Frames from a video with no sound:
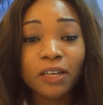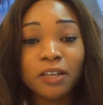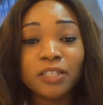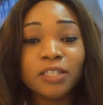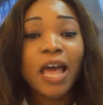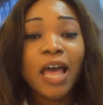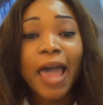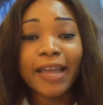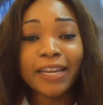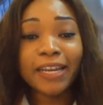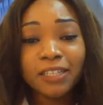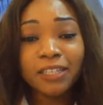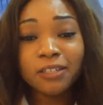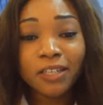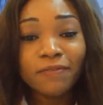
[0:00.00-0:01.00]
because I
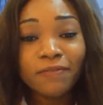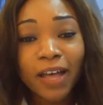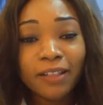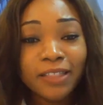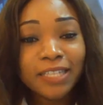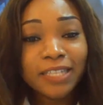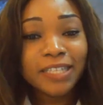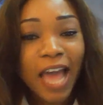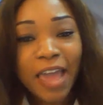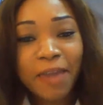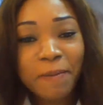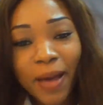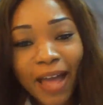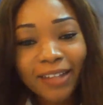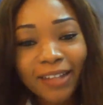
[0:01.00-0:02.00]
need to give out these
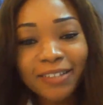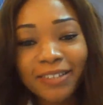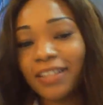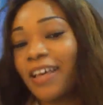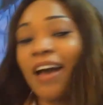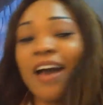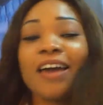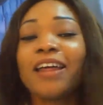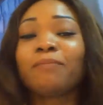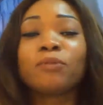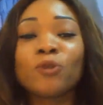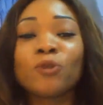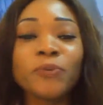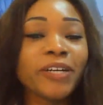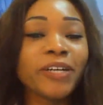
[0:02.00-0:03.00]
iPads, and
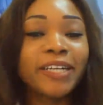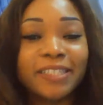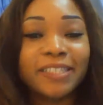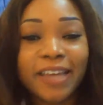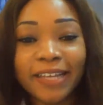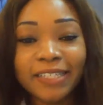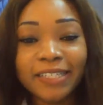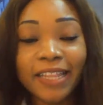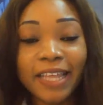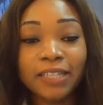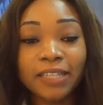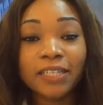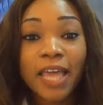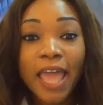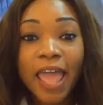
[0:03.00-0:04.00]
I'm super excited
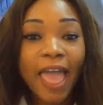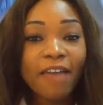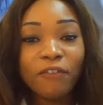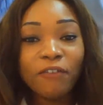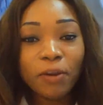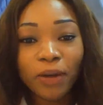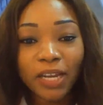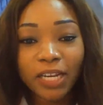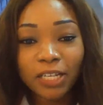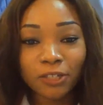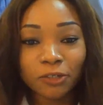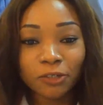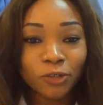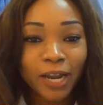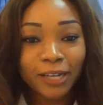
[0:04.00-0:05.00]
that everybody
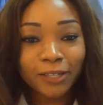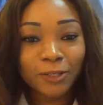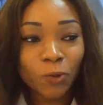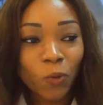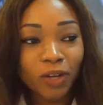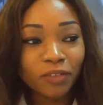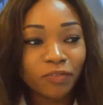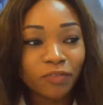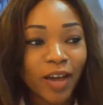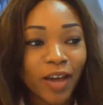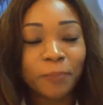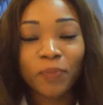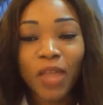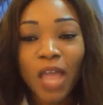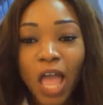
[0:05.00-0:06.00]
is on track to
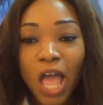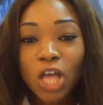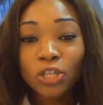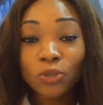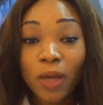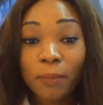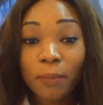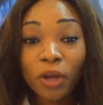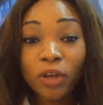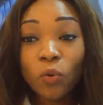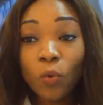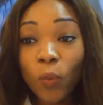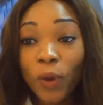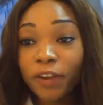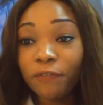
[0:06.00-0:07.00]
qualify. So I'm going
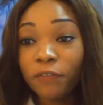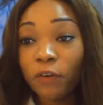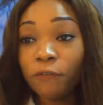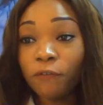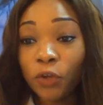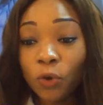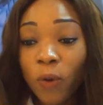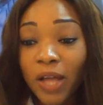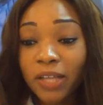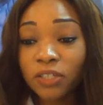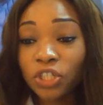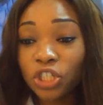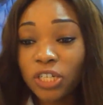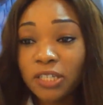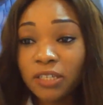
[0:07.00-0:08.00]
to wait for a few
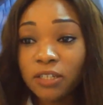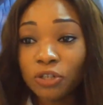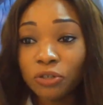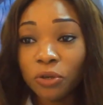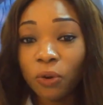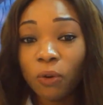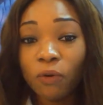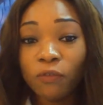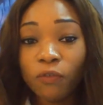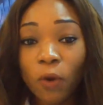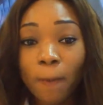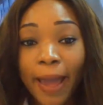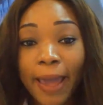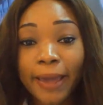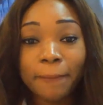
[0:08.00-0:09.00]
questions,
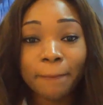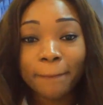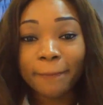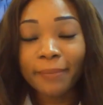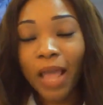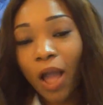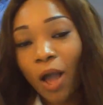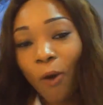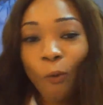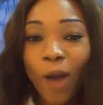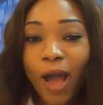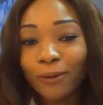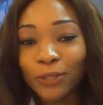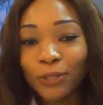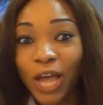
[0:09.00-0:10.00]
for my
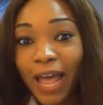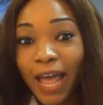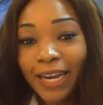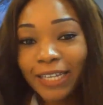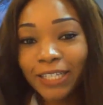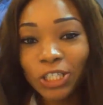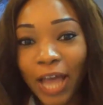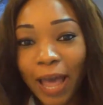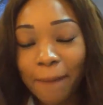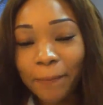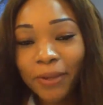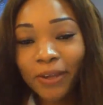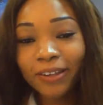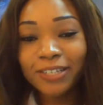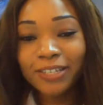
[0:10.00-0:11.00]
Wow Challenge
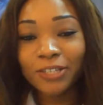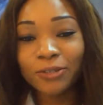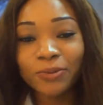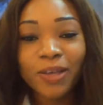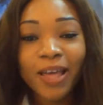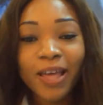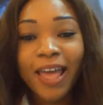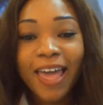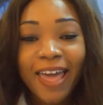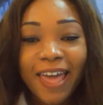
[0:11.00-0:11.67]
champions to,